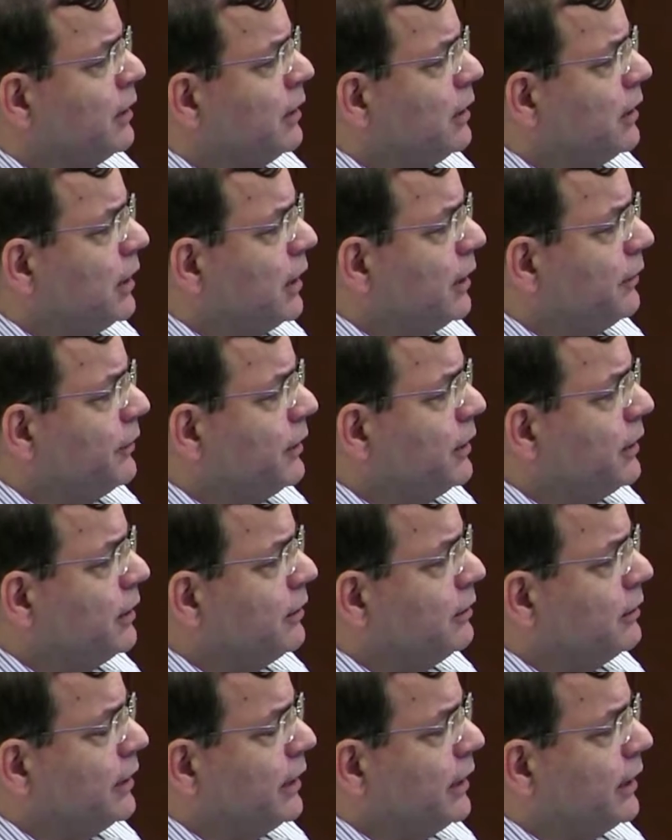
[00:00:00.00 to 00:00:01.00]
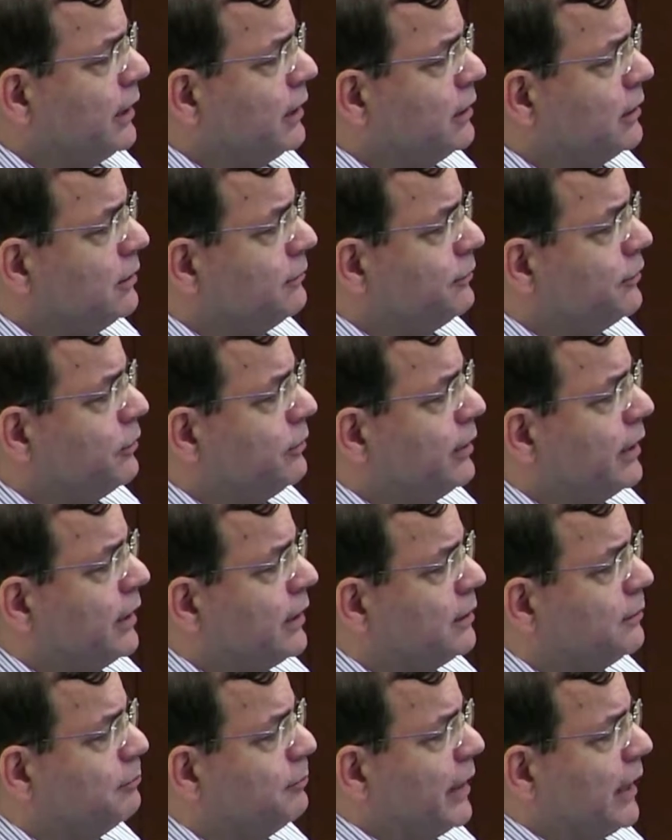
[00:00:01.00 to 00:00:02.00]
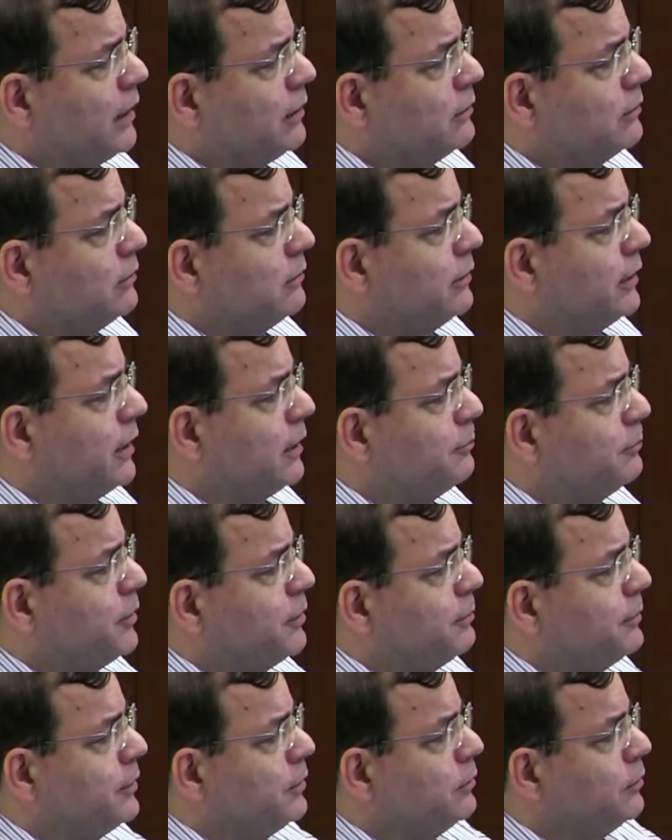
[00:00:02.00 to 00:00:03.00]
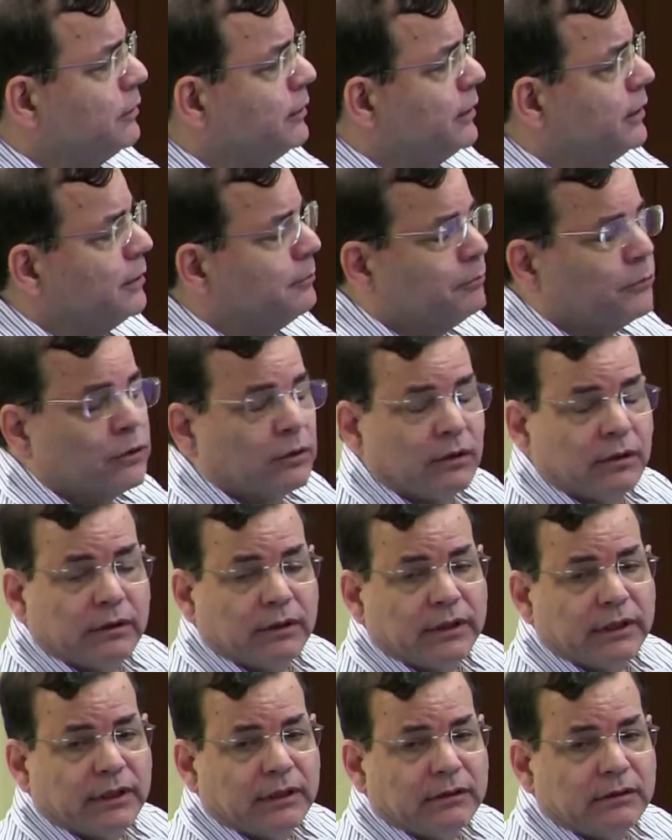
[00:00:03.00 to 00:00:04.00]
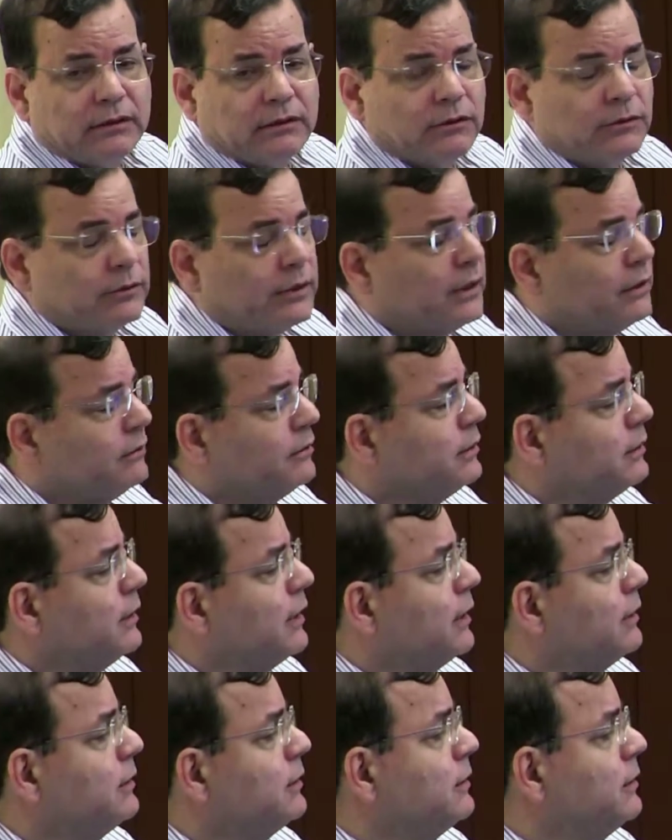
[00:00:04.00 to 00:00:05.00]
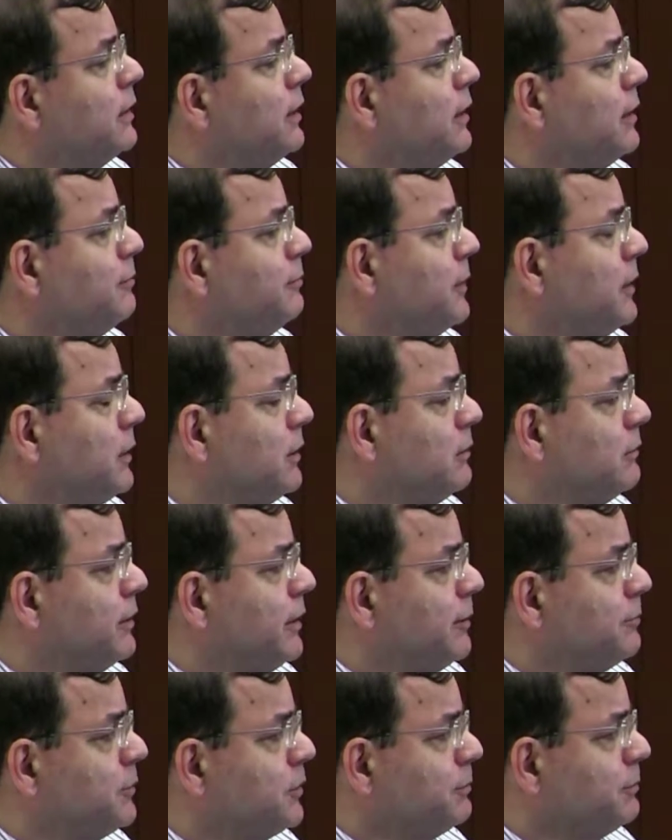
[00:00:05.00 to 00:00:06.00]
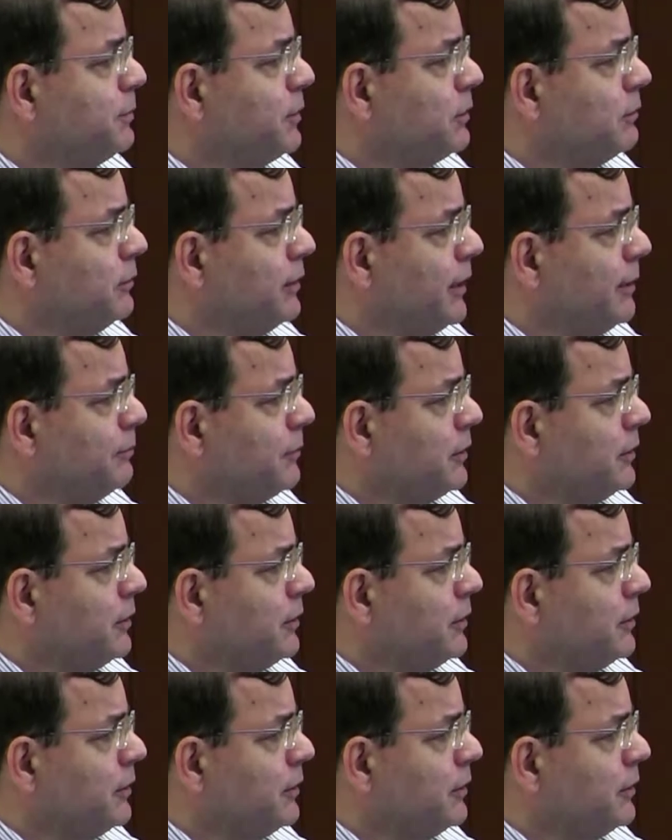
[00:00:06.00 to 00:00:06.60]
On the other hand, if you had macroalbuminuria, more than 299 milligrams per gram